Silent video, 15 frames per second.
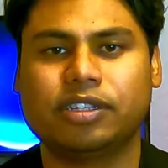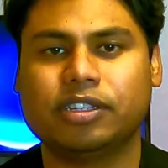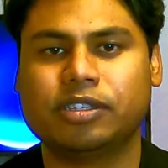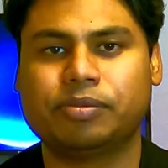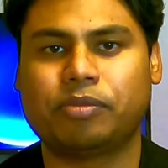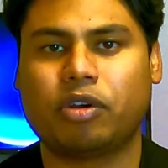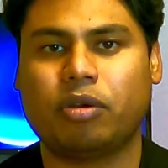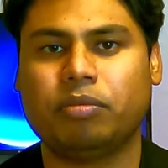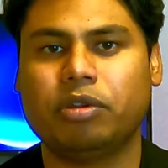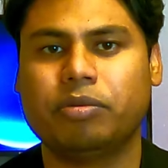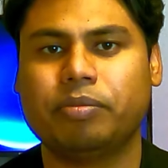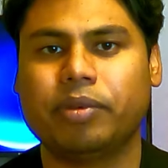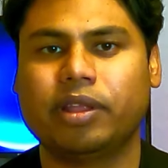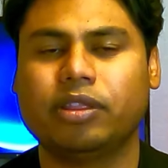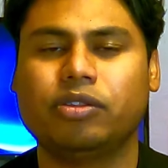this
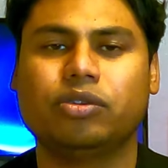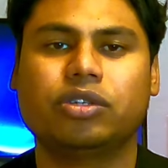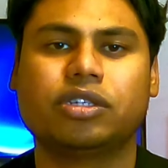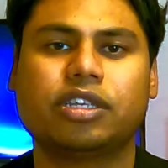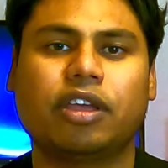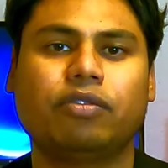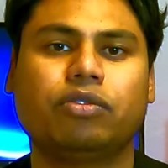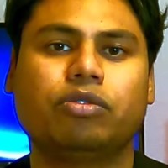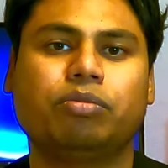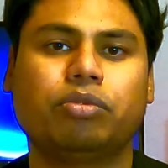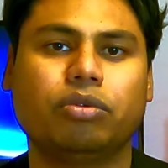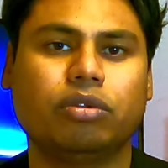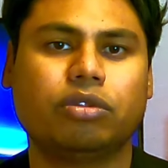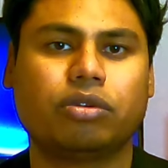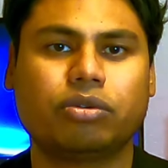problem, and you just have to
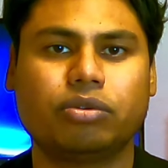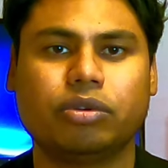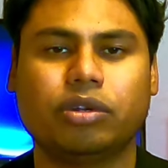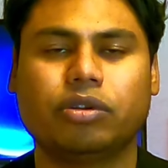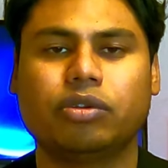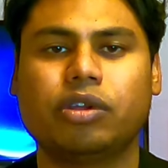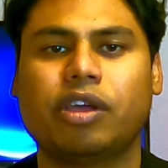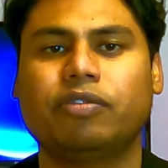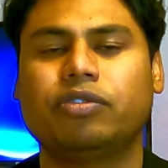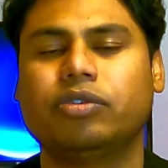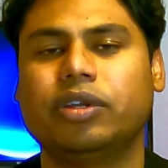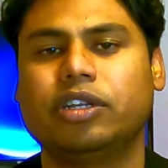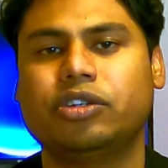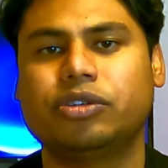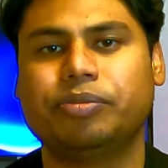pull through. You have to
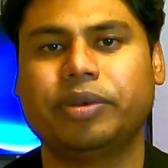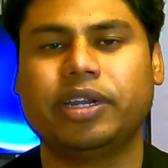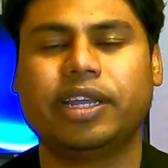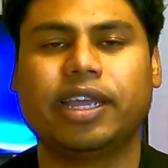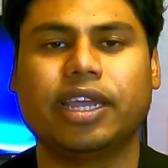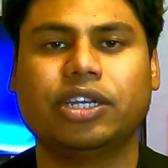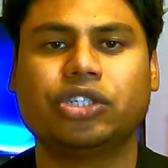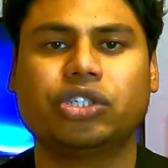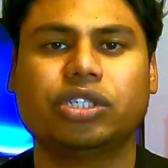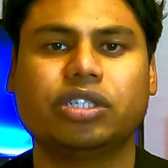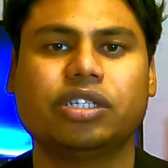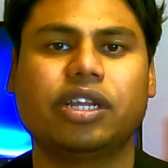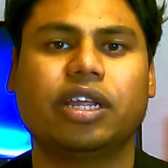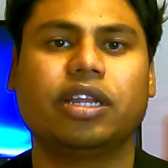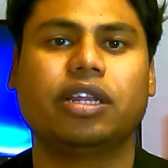eat your
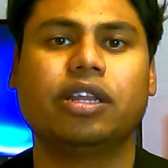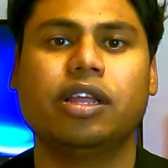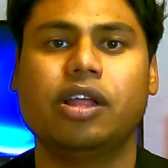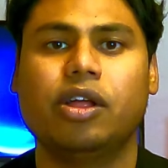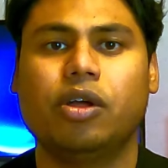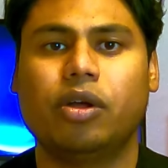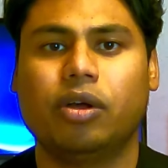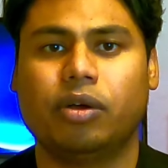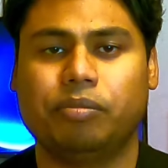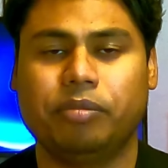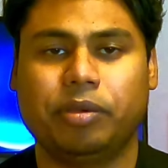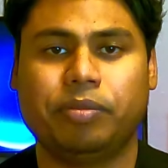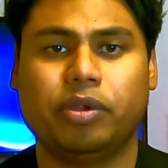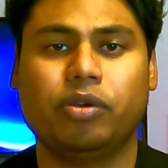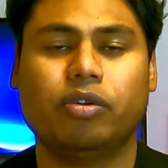medication and
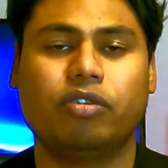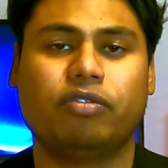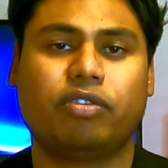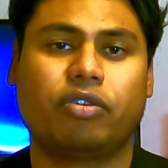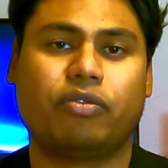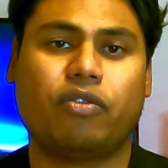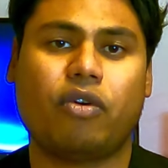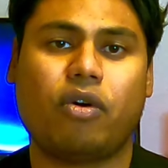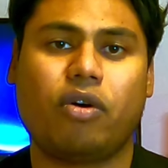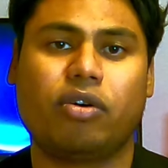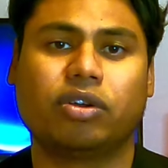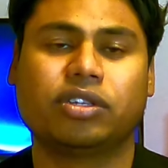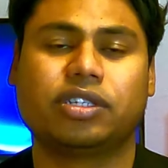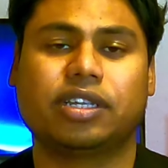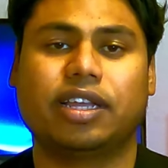maybe go for
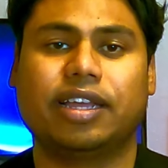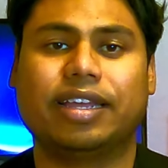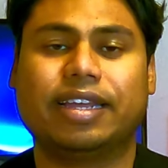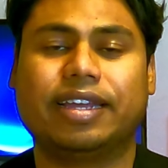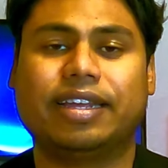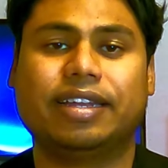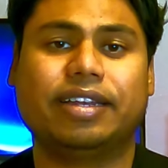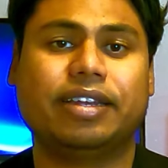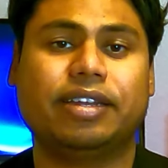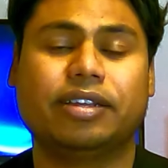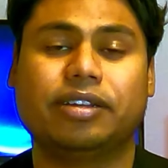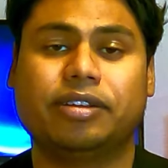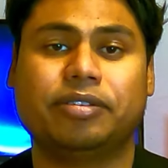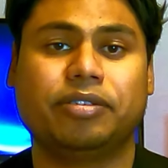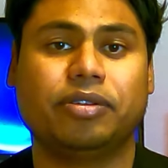walks and
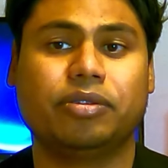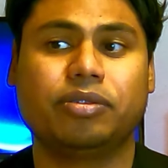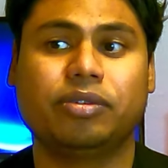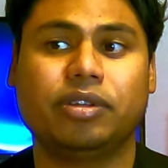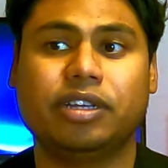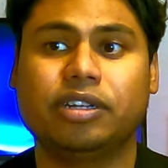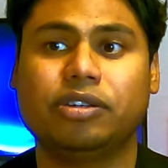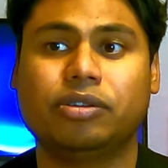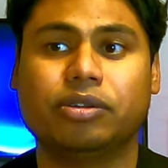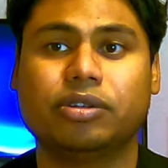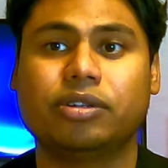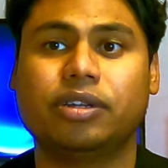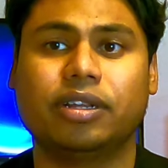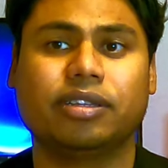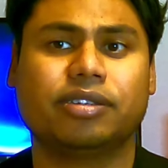eat
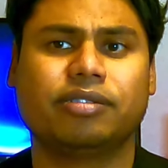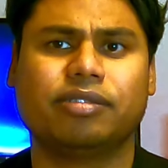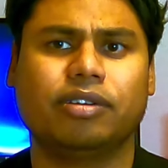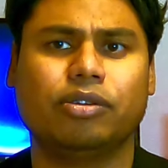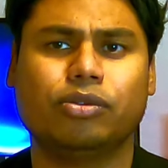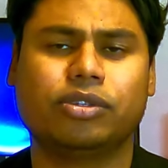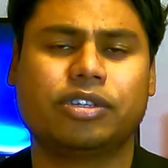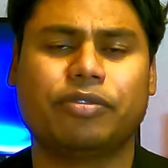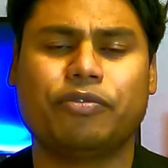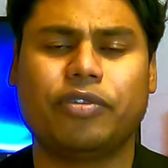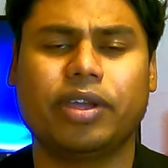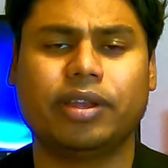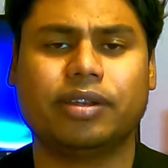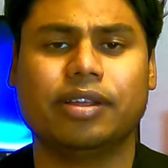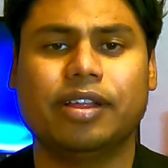good and lose some
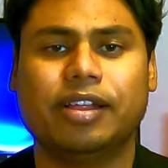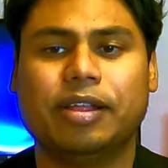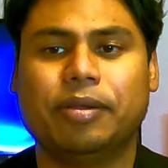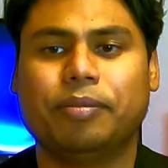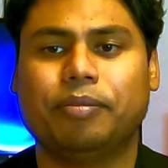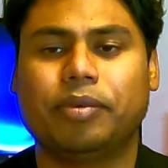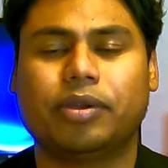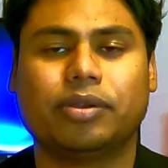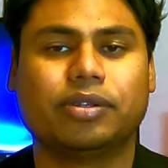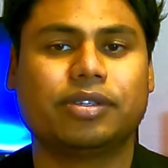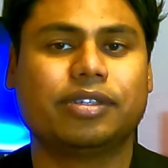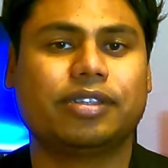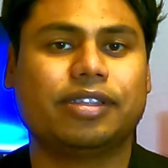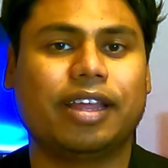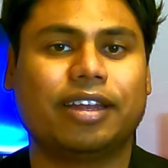weight,
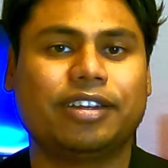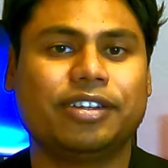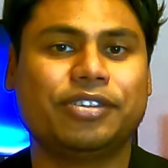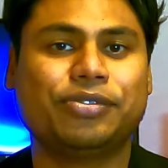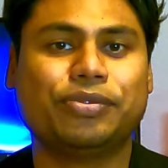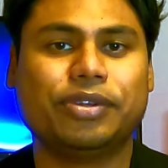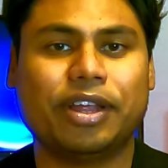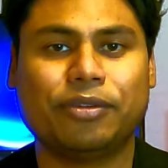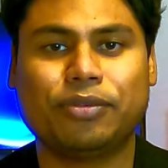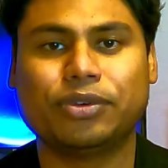because that